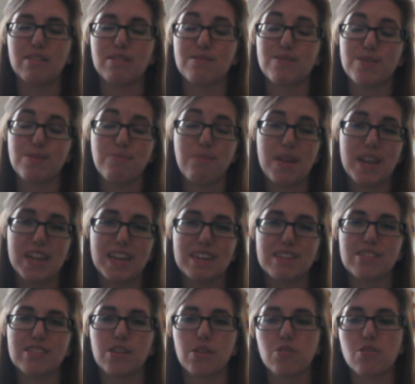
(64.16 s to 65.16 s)
of spinning,
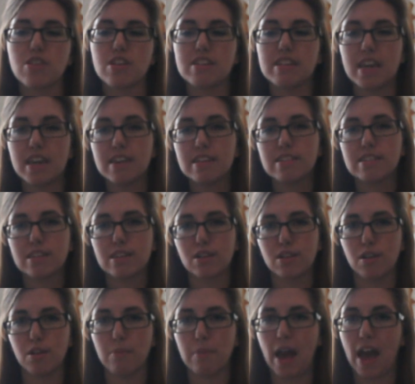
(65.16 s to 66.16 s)
so she takes the
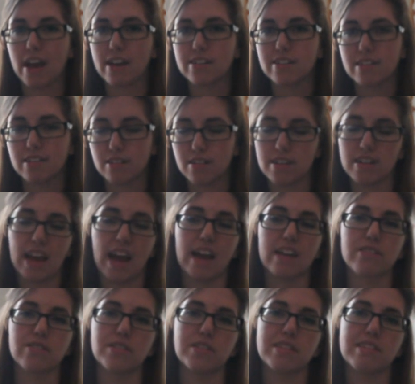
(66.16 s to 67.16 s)
girl back to her
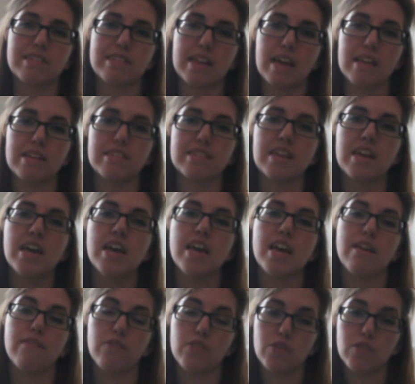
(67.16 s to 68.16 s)
castle and says,
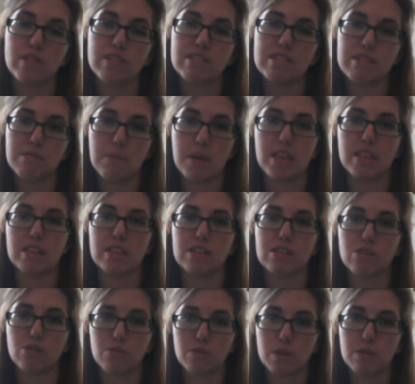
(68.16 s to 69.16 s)
if you can spin these
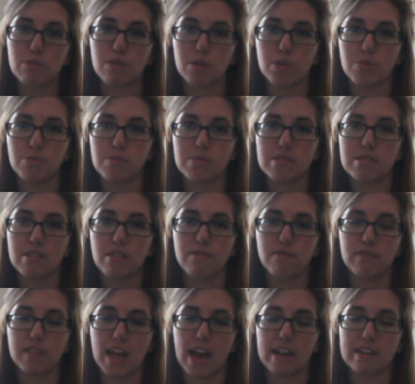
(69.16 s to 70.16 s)
3 rooms of
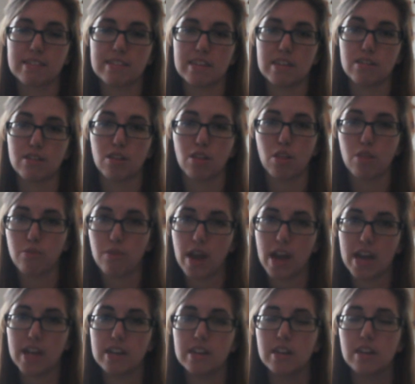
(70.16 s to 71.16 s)
flax into
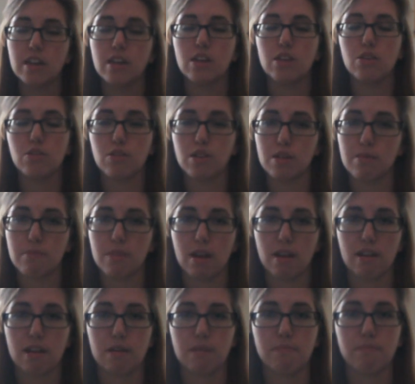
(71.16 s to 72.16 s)
thread, you can
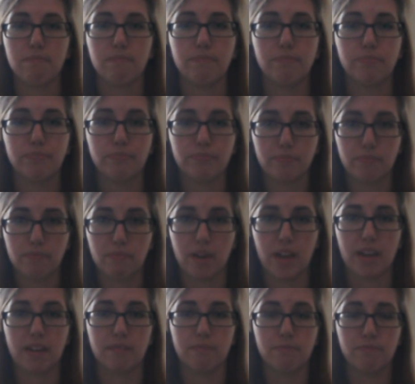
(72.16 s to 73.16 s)
marry
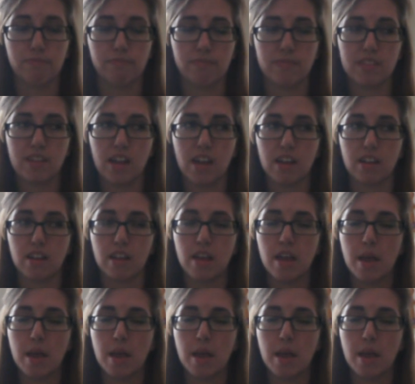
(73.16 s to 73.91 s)
my son.